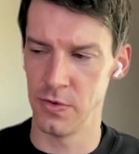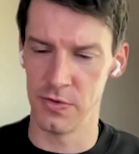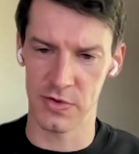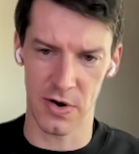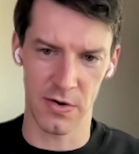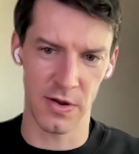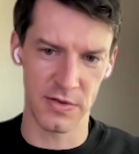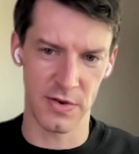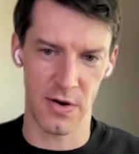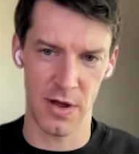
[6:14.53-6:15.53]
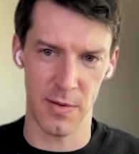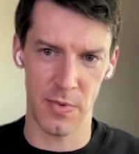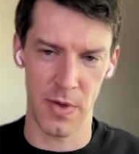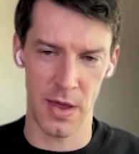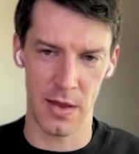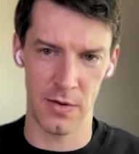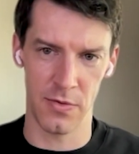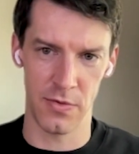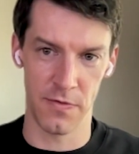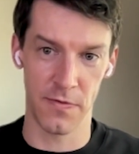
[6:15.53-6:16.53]
start a startup and
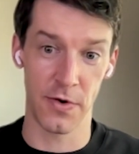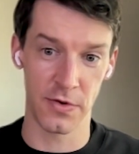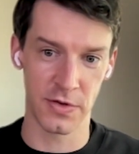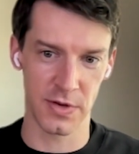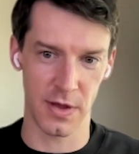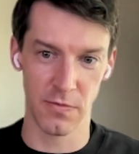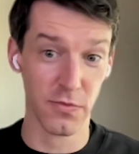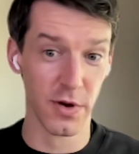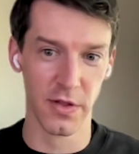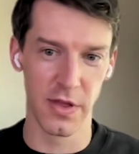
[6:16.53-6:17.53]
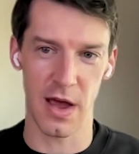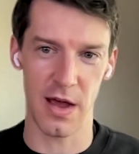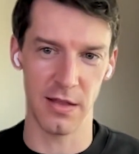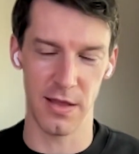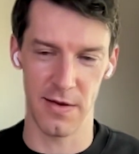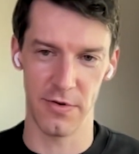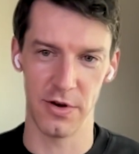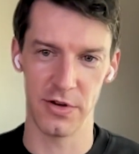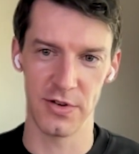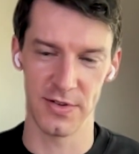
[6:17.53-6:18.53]
the first like really high
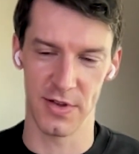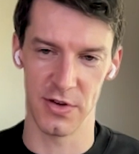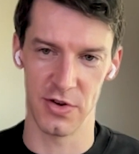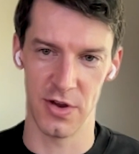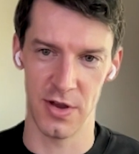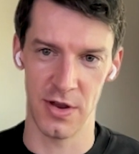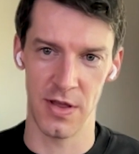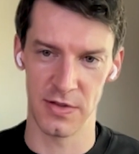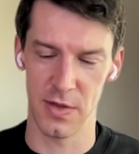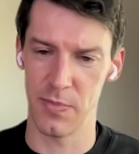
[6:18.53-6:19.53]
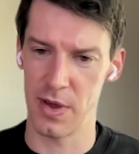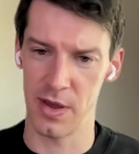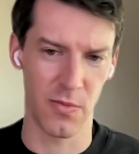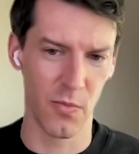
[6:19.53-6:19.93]
leverage decision is the pick.